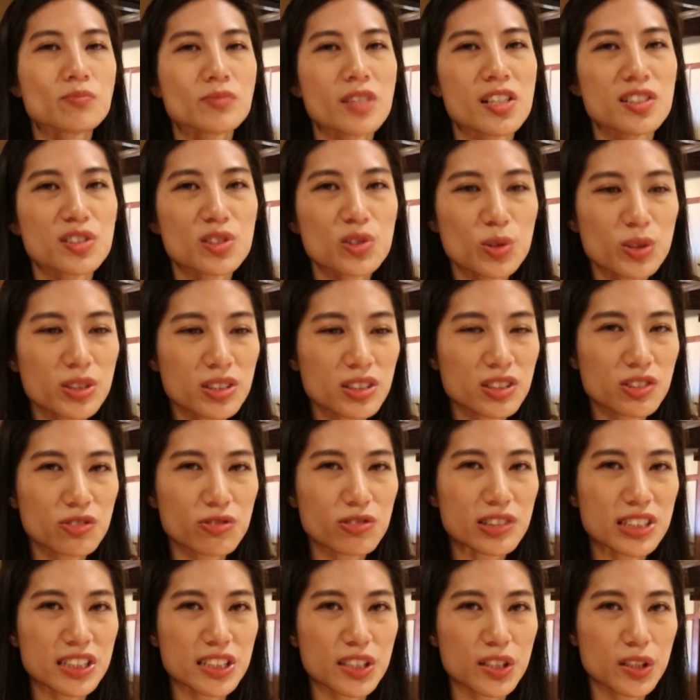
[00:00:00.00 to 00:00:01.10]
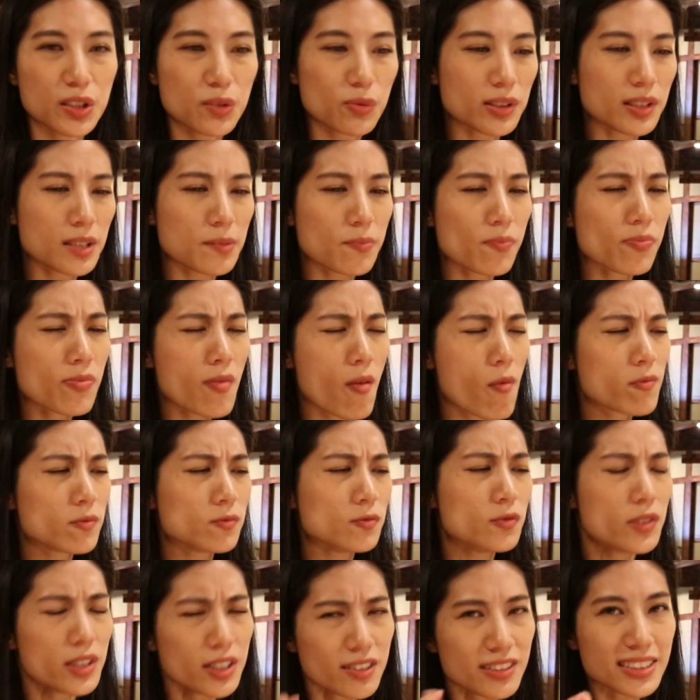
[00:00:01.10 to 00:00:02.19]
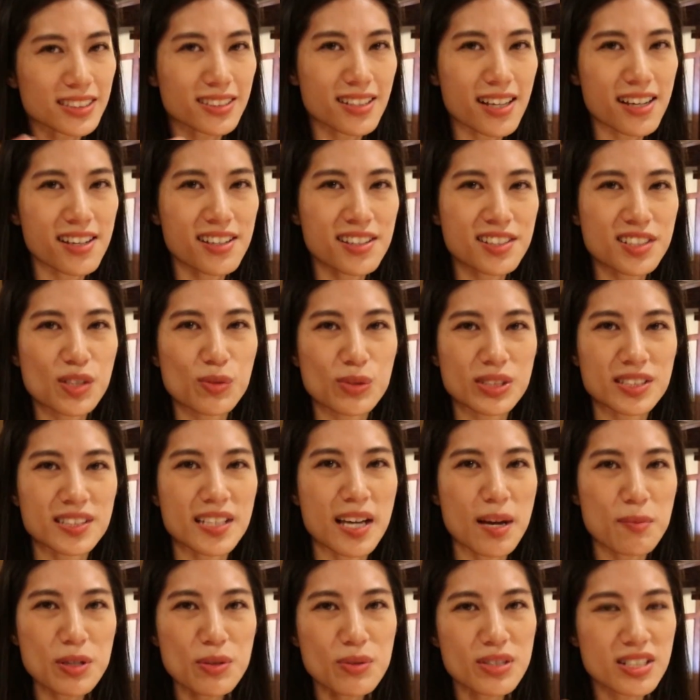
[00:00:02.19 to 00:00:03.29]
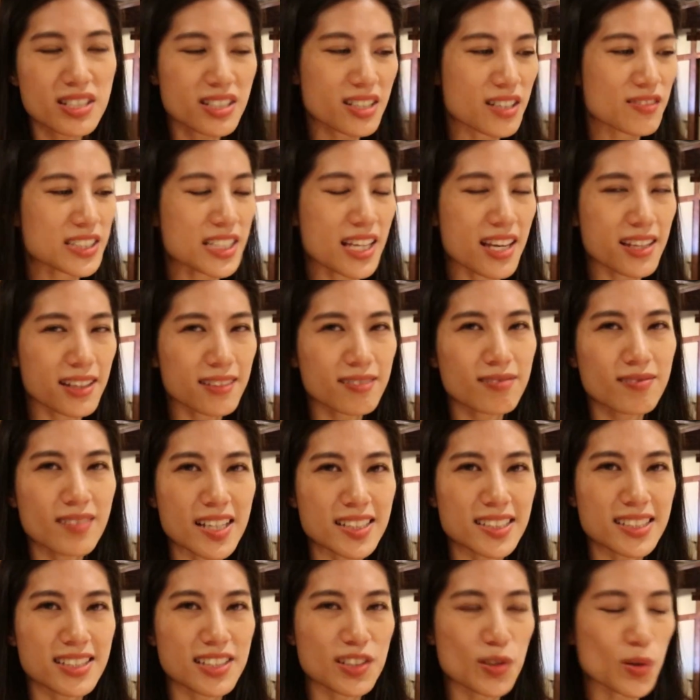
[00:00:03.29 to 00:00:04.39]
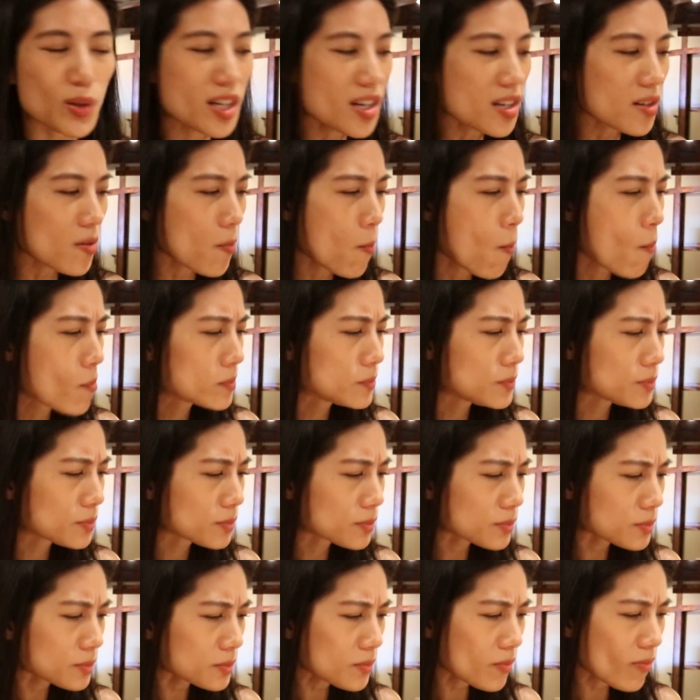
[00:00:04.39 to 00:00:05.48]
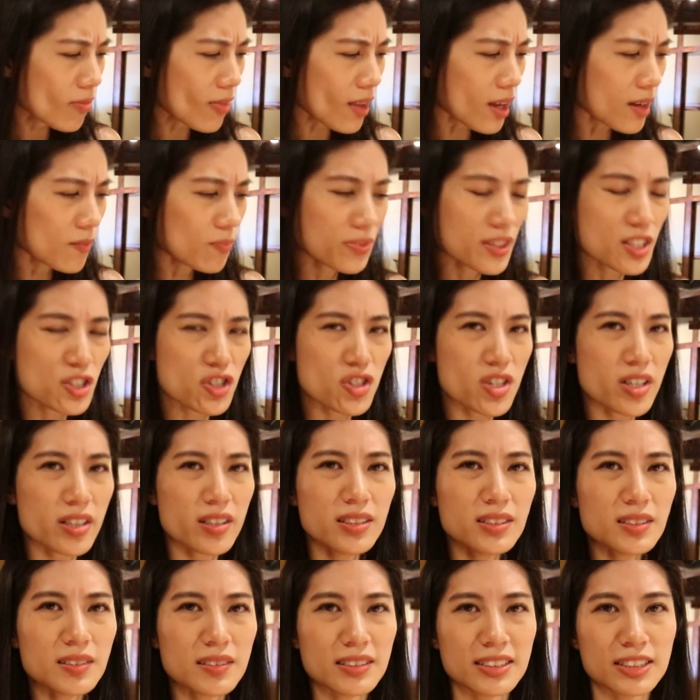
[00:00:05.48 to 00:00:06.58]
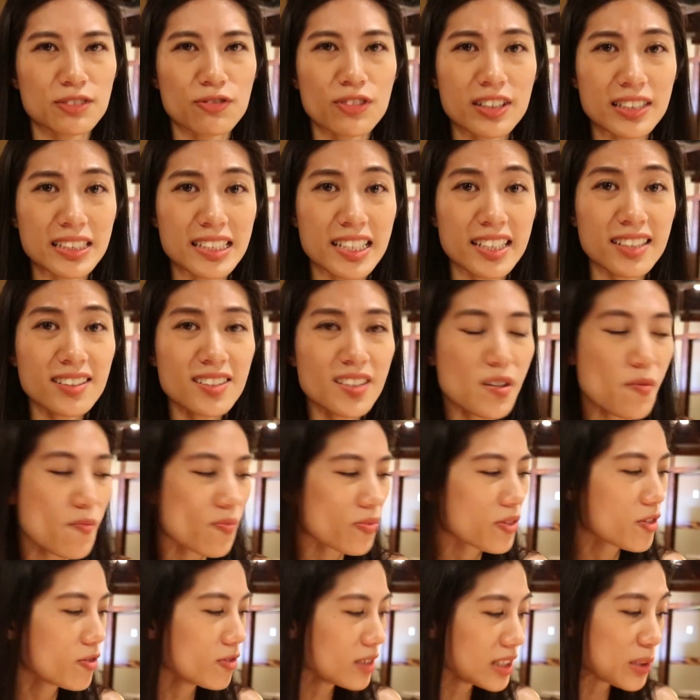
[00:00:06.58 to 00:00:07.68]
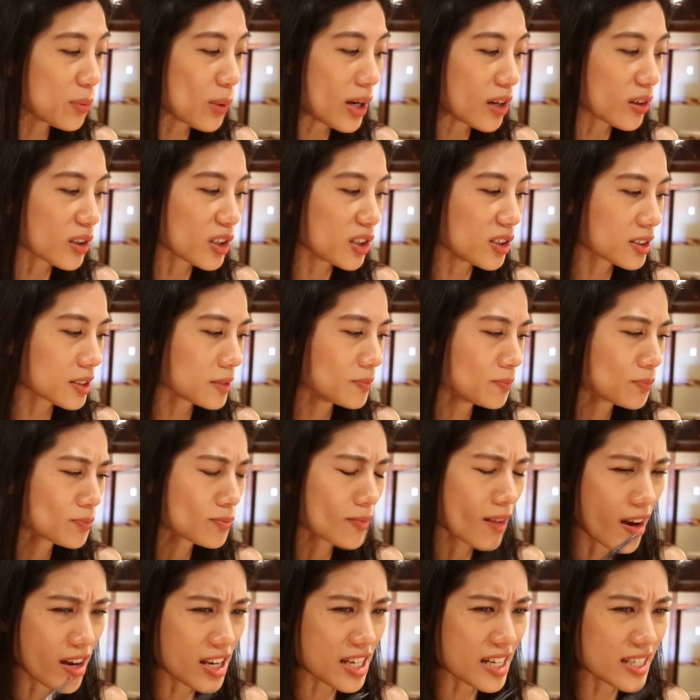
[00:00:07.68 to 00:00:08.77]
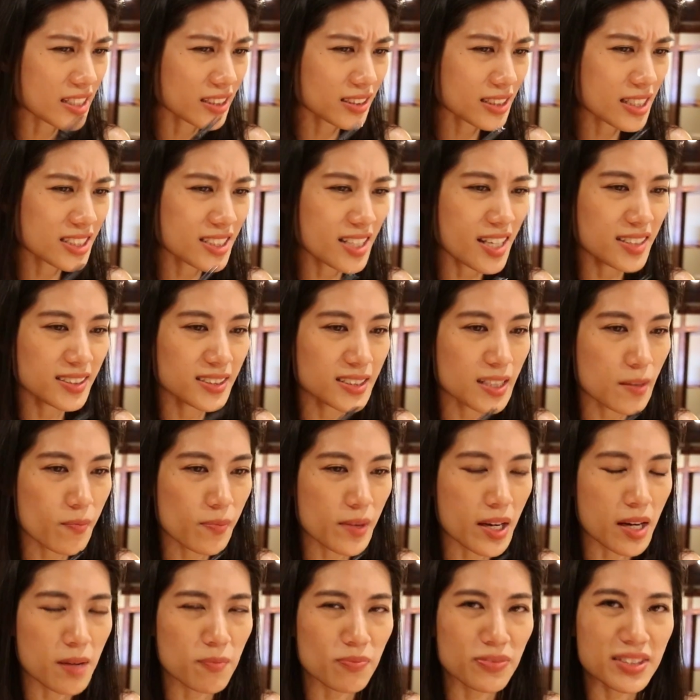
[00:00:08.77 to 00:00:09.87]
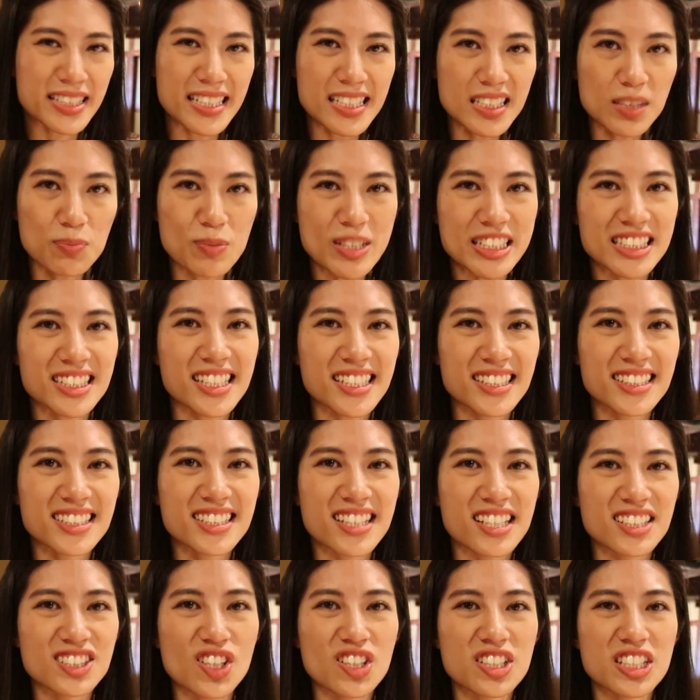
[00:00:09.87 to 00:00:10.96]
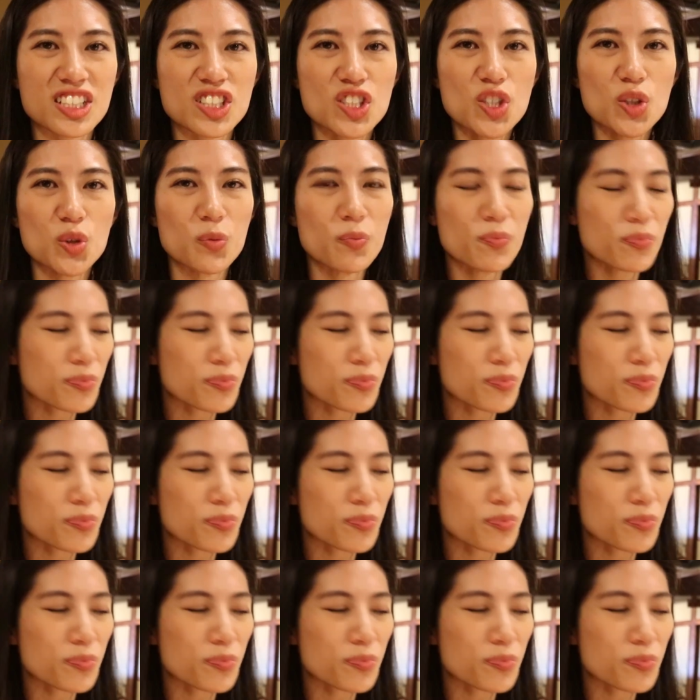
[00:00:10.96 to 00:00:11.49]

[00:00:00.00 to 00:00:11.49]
That sauce is really good with it. Very slight hint of wasabi, which gives that nice little kick. The chicken is very tender, really well cooked, and you can taste some sesame seeds that's on it too.